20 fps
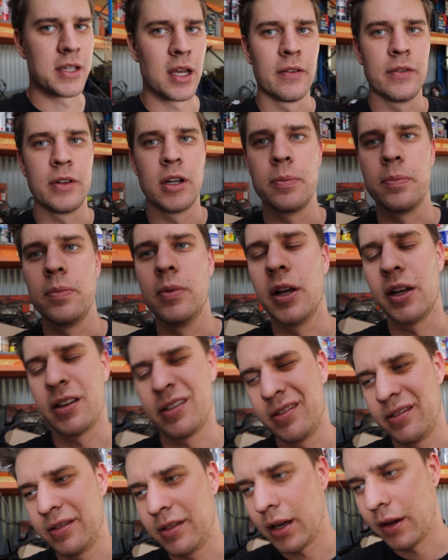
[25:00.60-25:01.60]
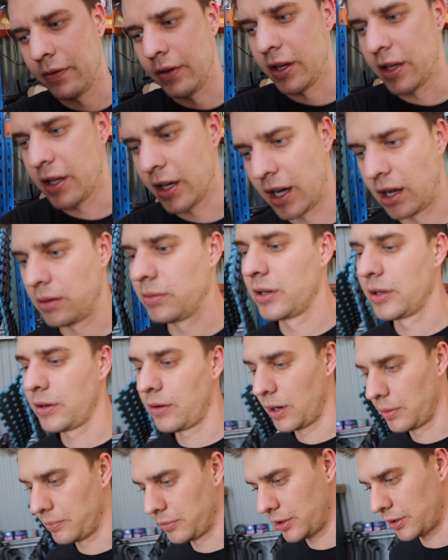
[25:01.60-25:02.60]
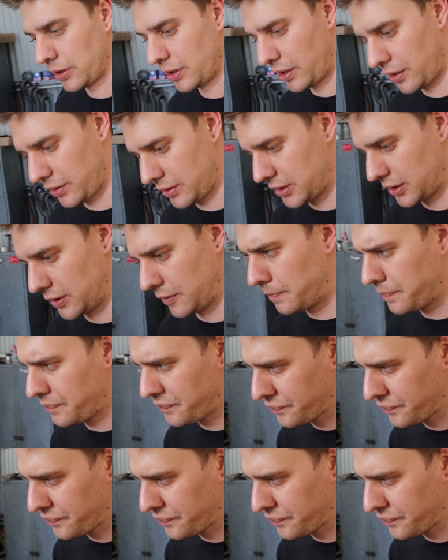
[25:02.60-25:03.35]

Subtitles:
covered up, like covered in carbon and crap like that. So.